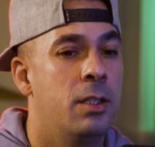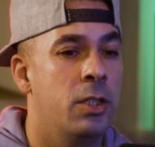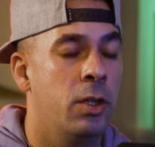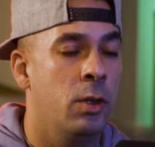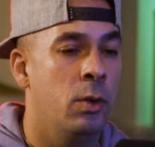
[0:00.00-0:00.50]

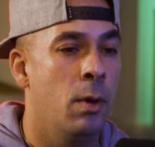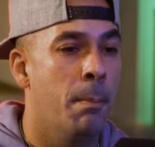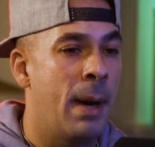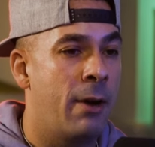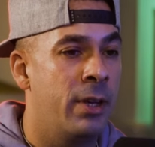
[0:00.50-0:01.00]
to
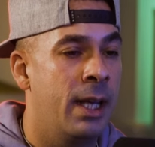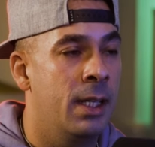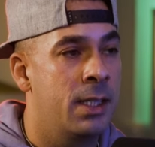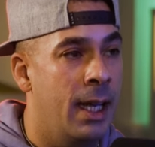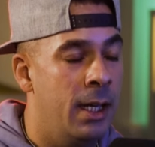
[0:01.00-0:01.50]
marry
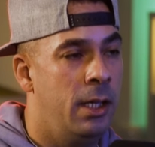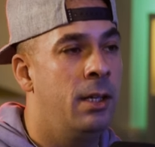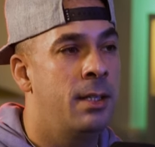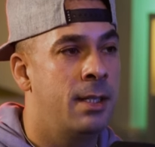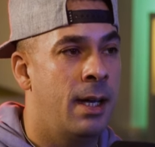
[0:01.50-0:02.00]
into
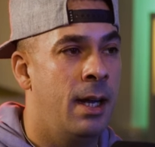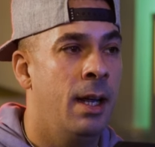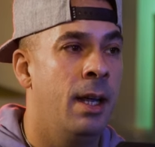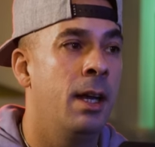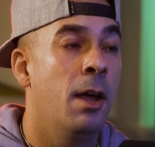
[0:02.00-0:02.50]
Indian
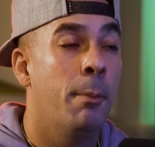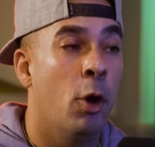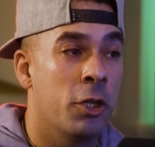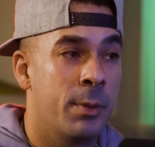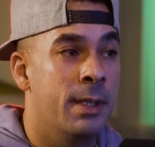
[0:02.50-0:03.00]
society, but
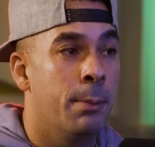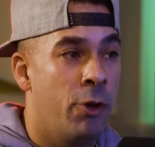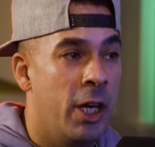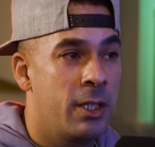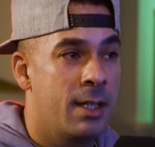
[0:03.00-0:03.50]
also into
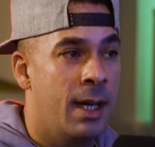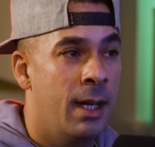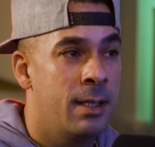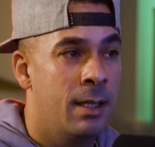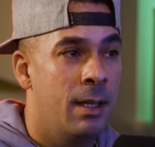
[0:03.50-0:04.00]
British society.